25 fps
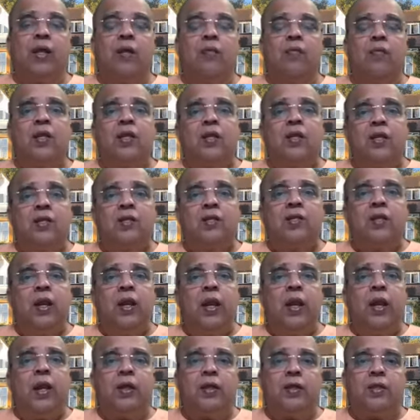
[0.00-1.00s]
Even the
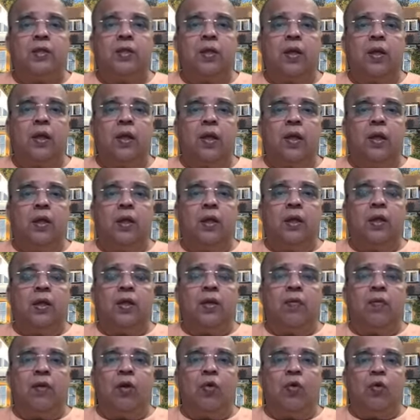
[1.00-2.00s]
snakes,
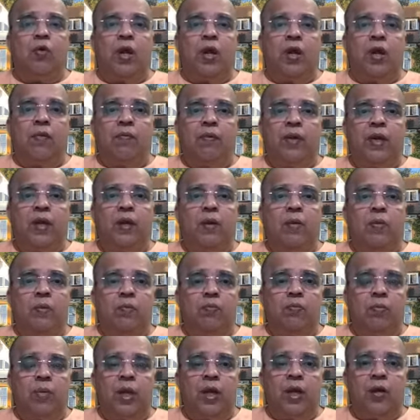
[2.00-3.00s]
they will go and feed
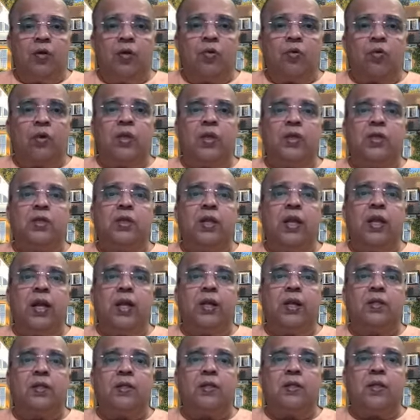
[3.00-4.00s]
milk to the
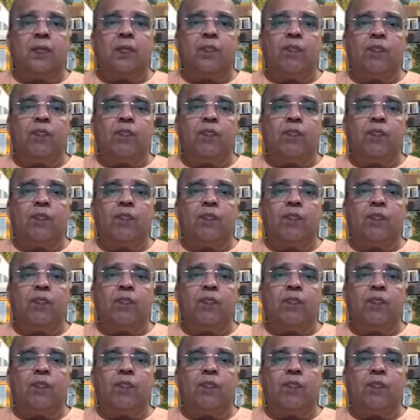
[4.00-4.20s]
snakes,